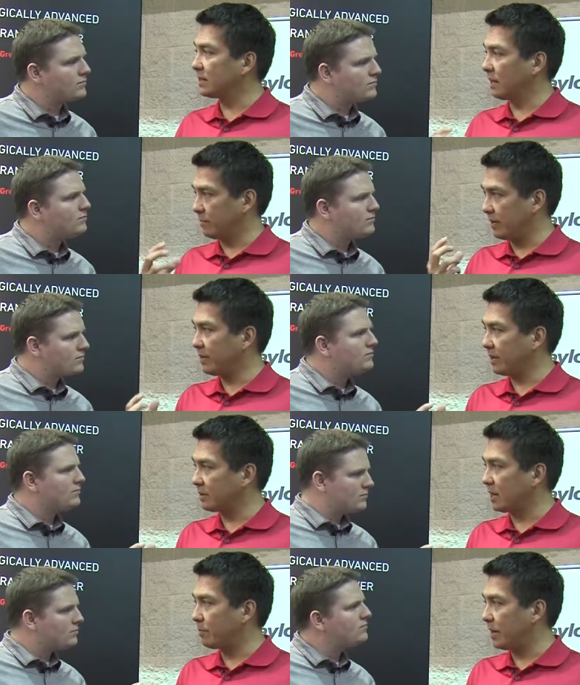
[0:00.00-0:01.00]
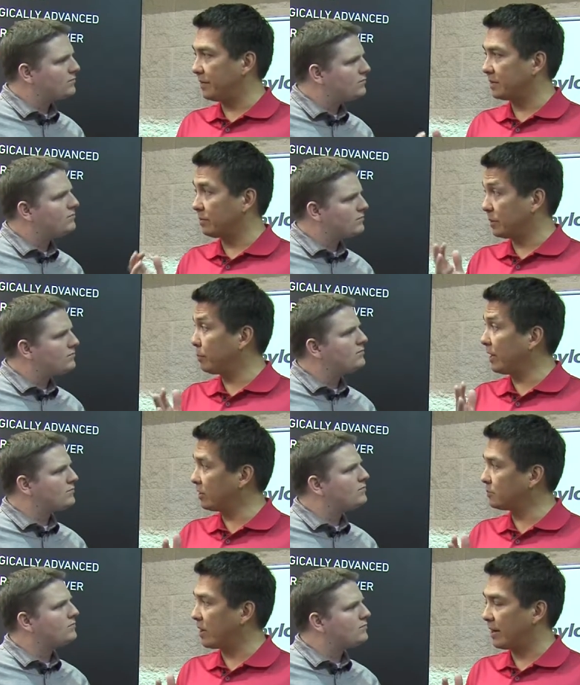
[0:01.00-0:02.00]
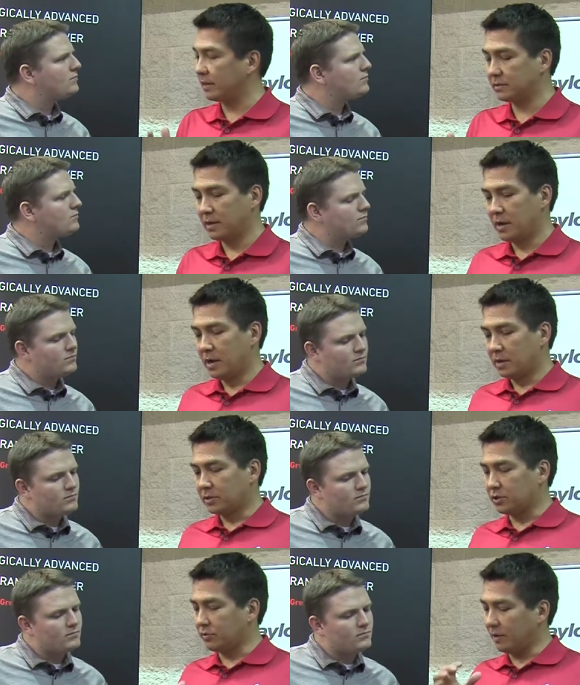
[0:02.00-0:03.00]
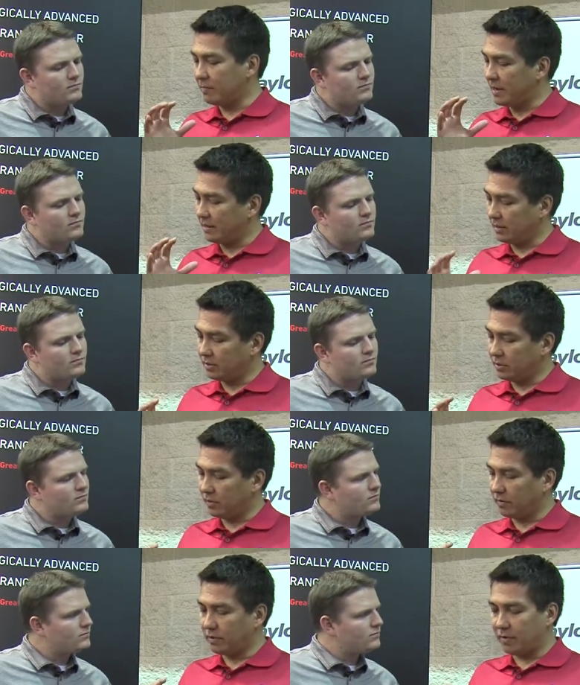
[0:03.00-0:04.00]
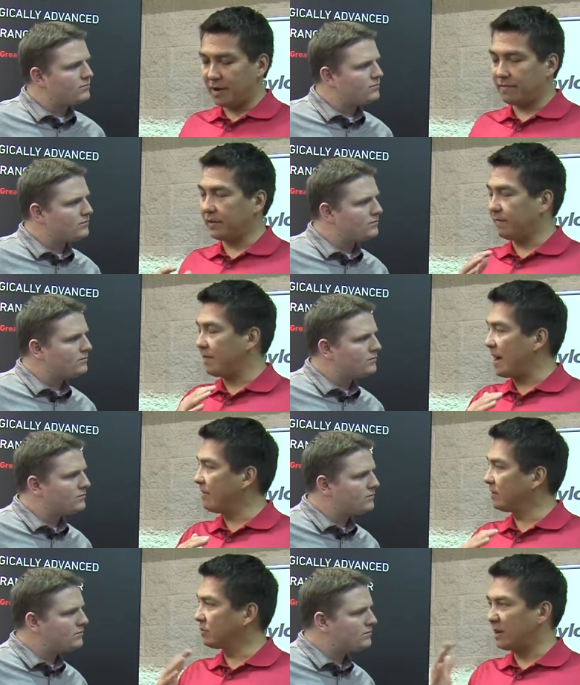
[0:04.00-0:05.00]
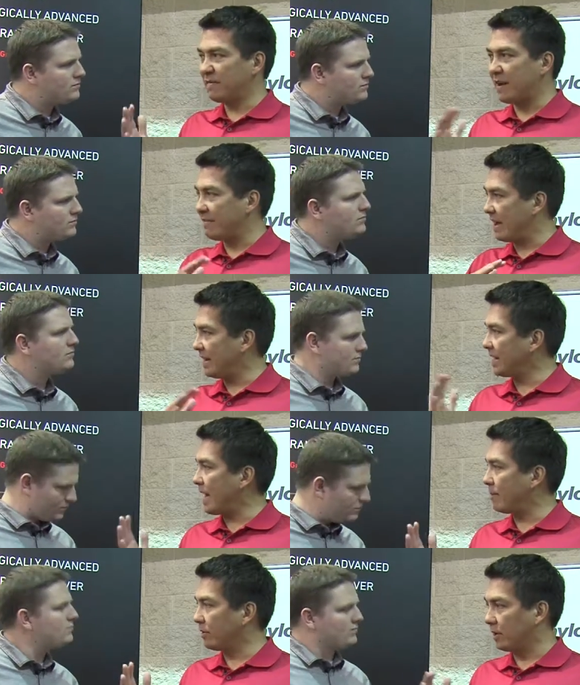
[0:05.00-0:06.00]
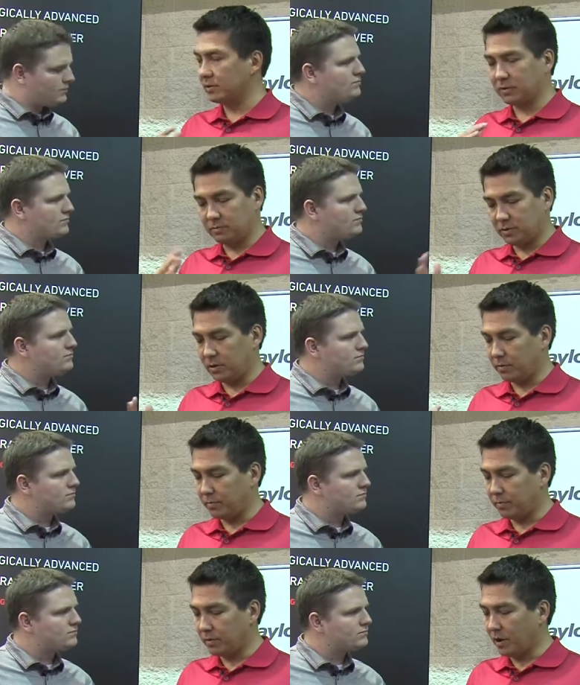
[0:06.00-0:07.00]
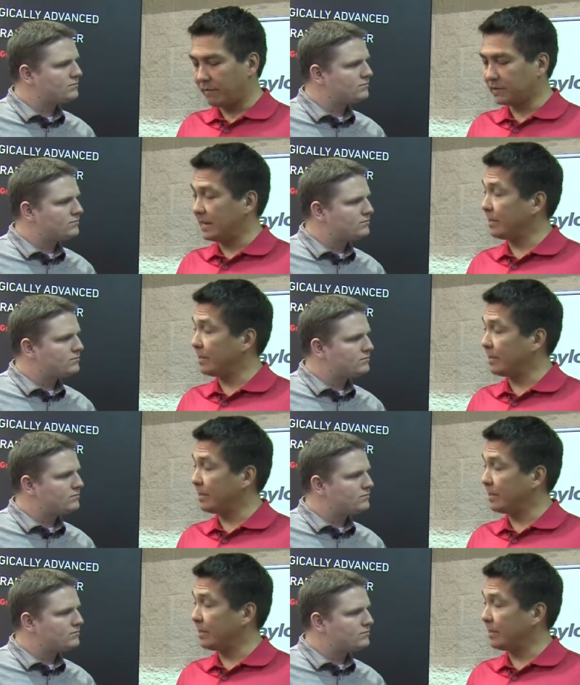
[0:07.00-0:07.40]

Speaker 1: It's got a little bit of thicker top line than some of the players' products. So it should really be, you know, great for the five to twenty-five handicapper, like those, you know, golfers that